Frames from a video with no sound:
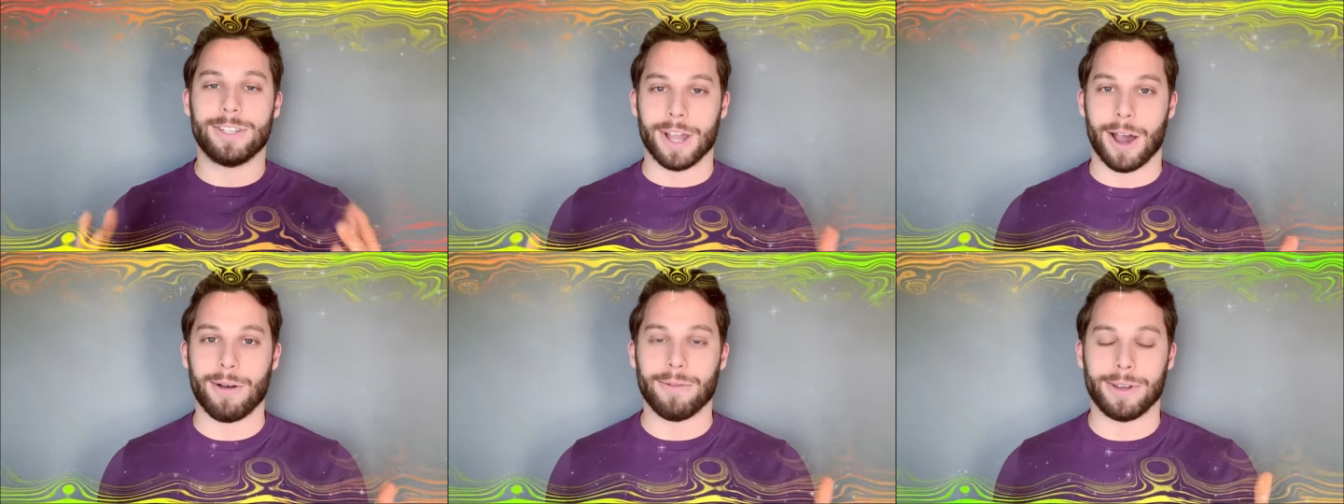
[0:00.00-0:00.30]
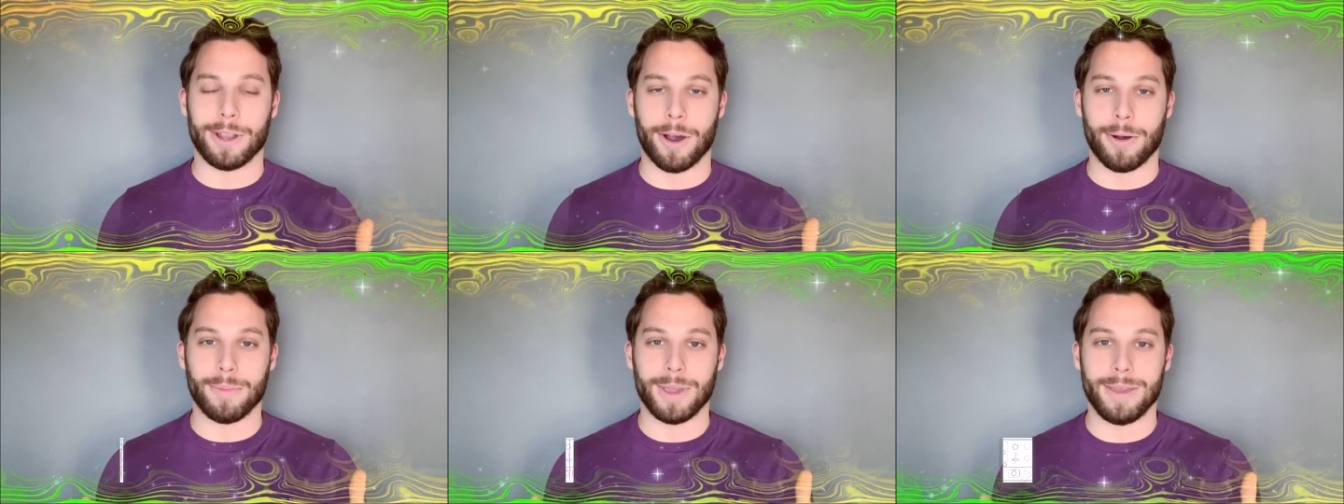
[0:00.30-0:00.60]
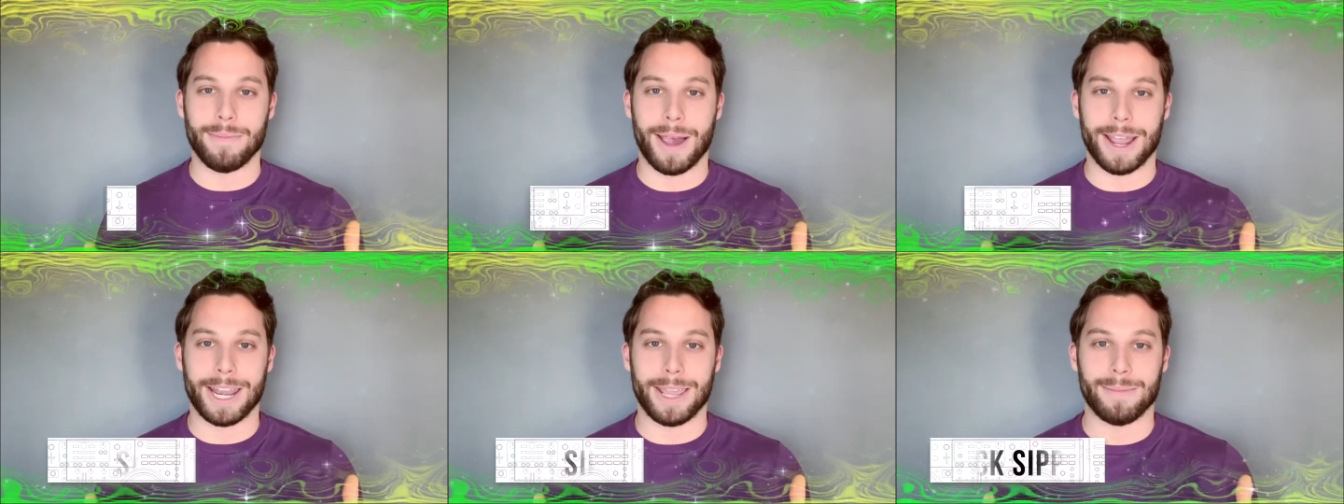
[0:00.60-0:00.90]
don't know me,
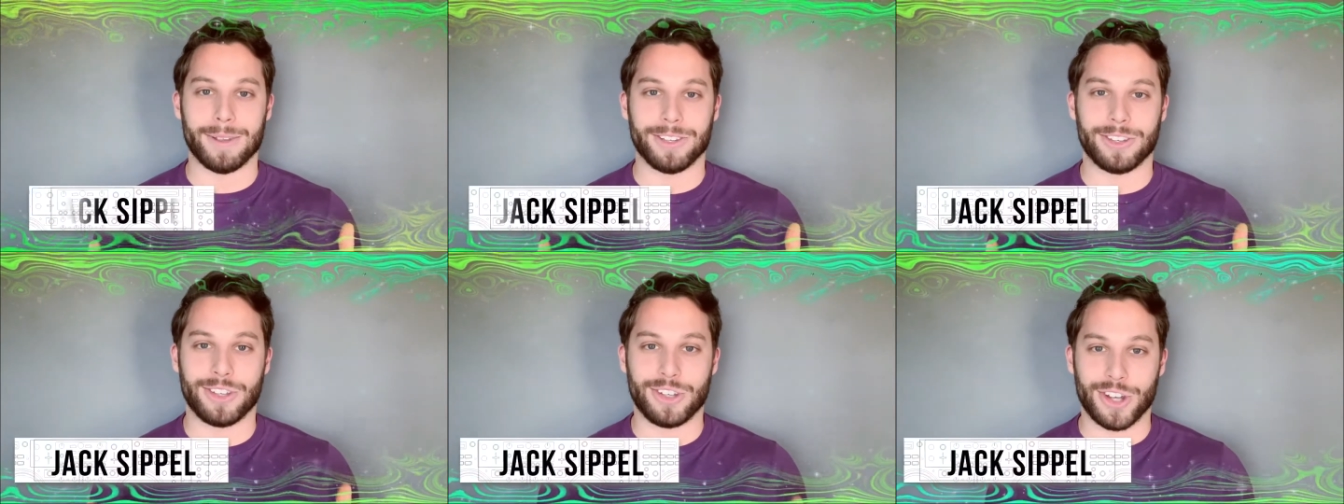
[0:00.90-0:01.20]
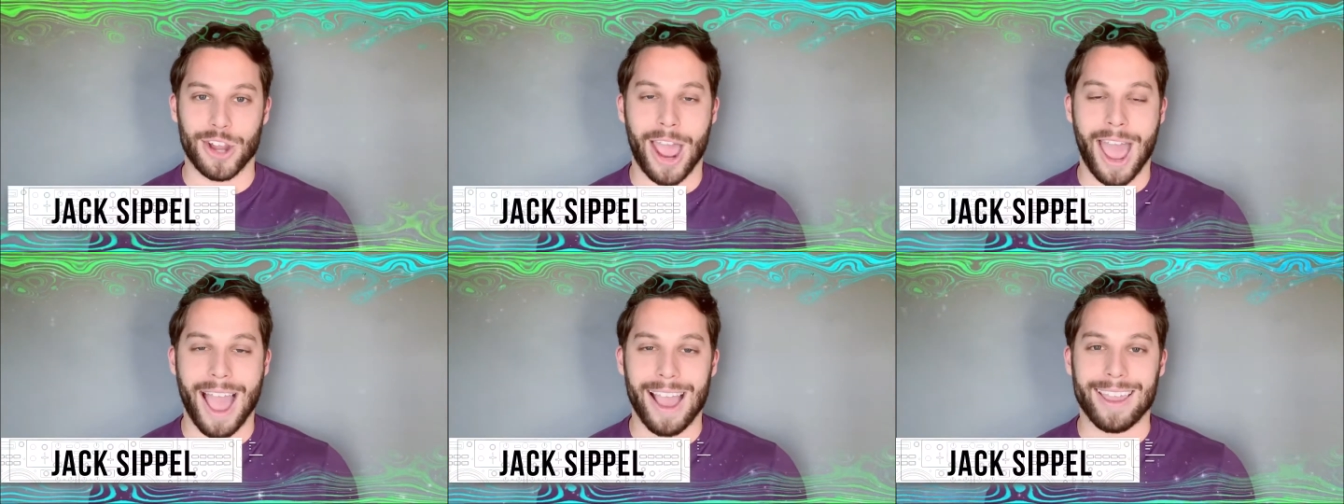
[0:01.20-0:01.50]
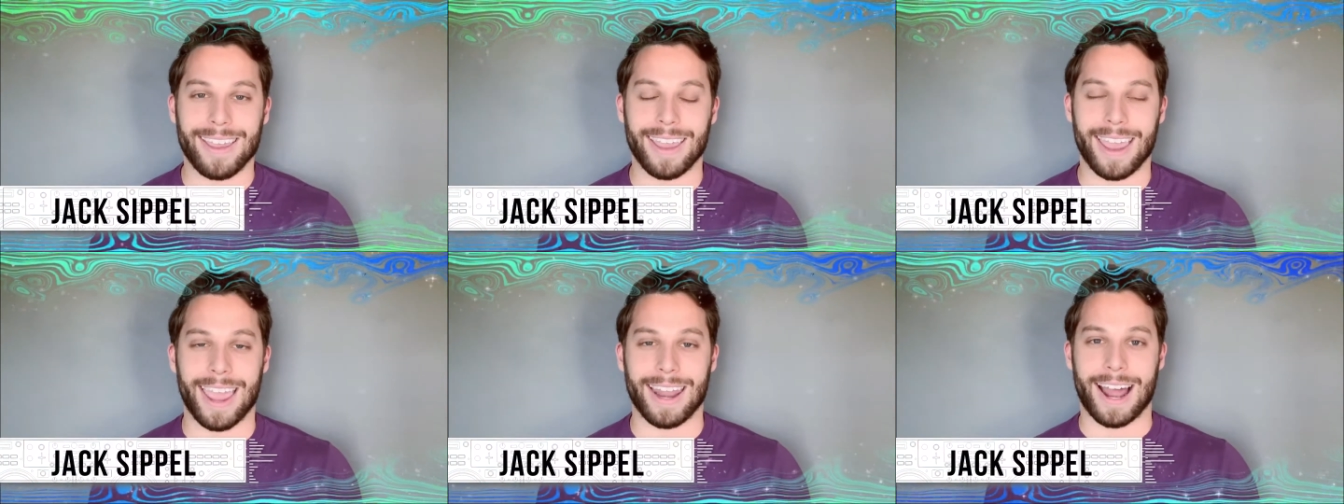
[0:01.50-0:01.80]
my name is Jack,
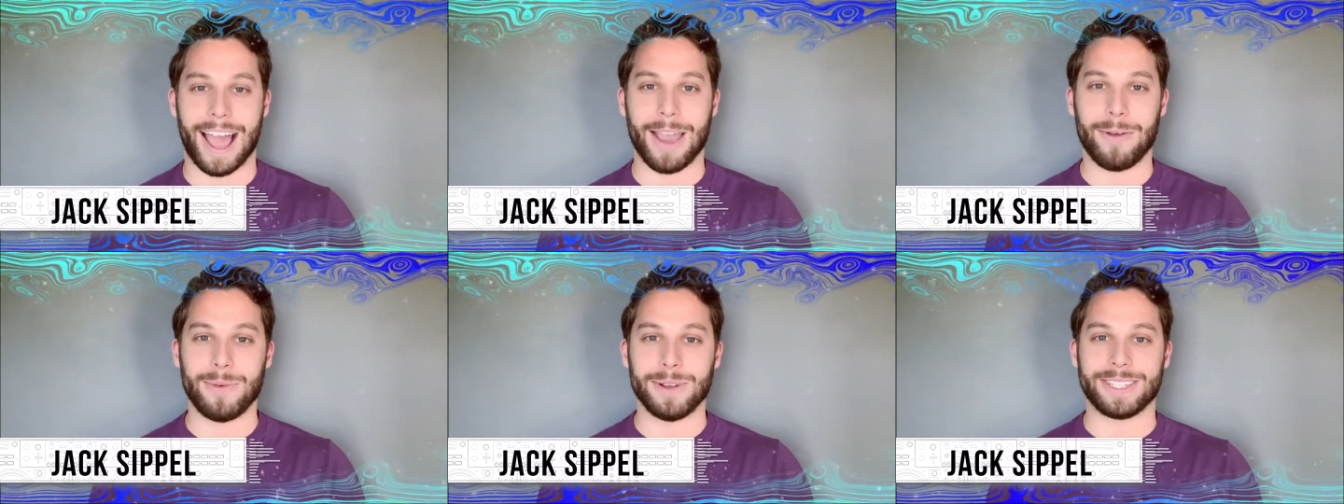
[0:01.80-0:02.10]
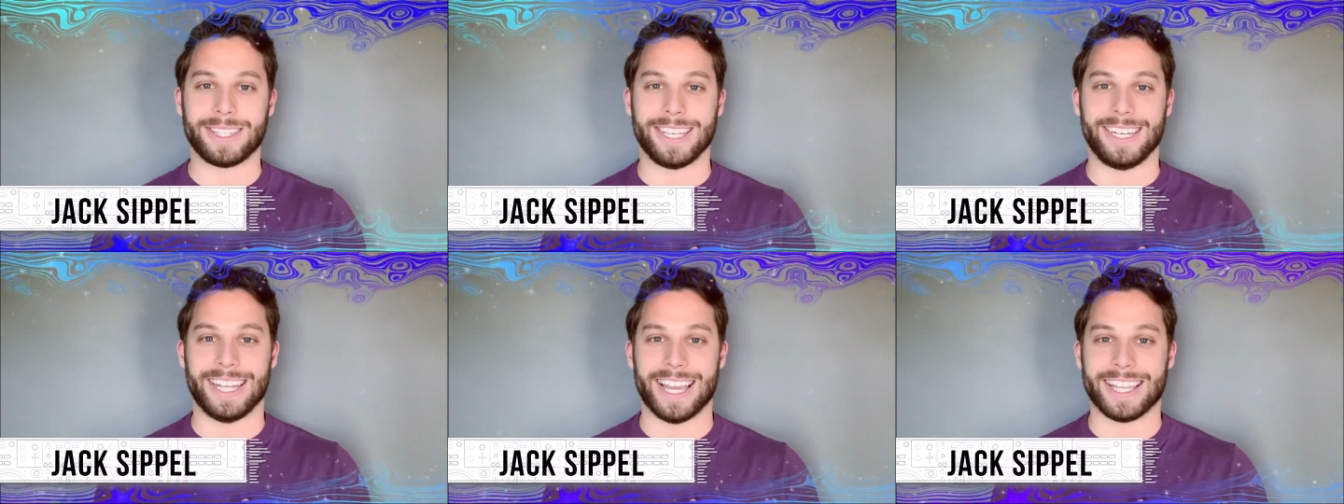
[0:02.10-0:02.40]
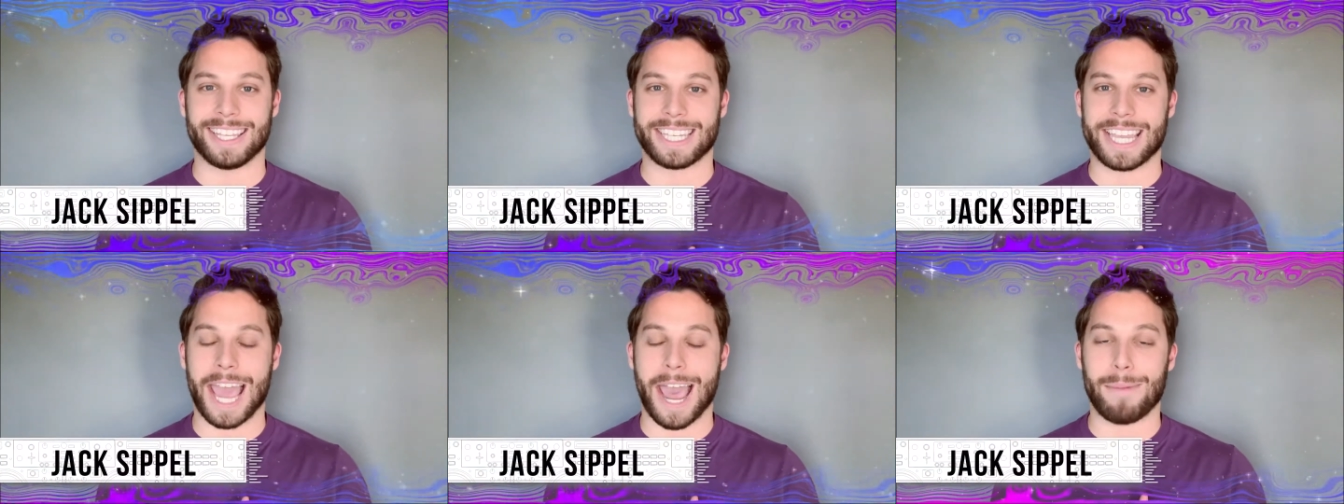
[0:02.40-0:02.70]
and I was the
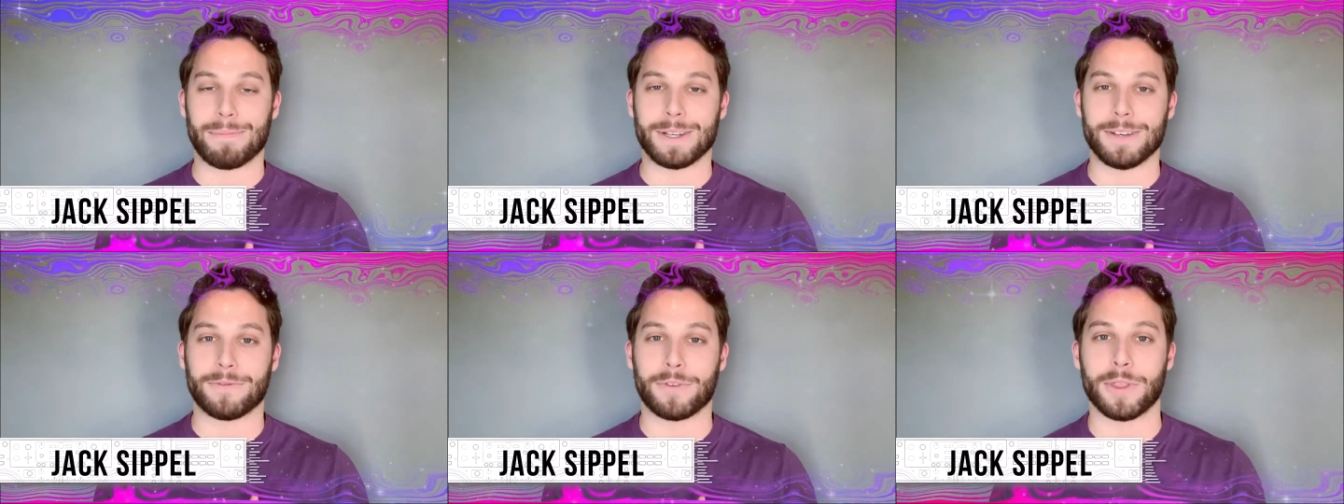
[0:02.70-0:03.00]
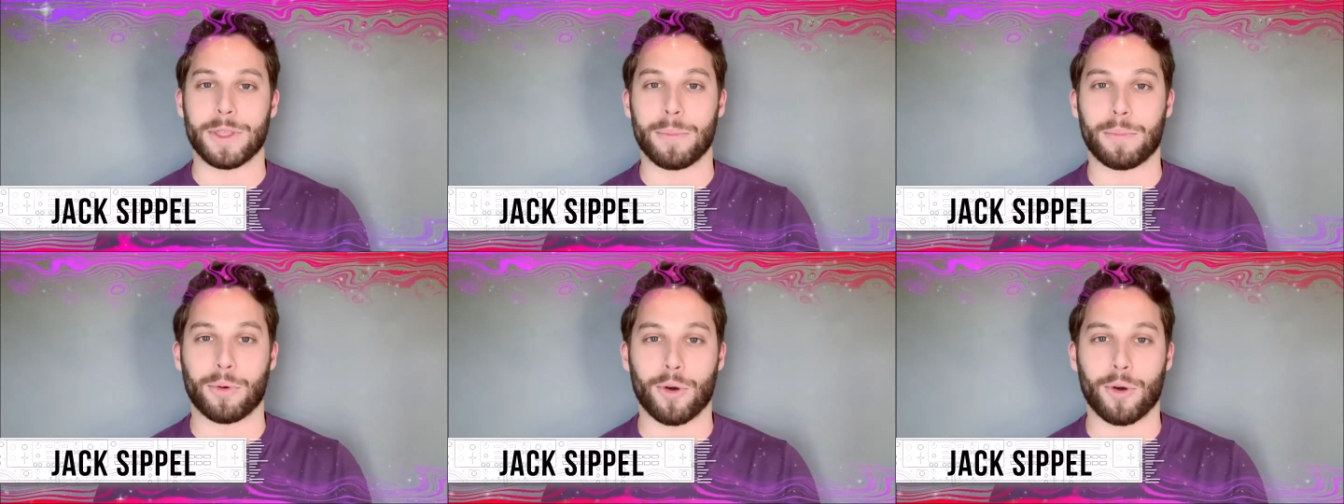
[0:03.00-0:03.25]
dance captain for The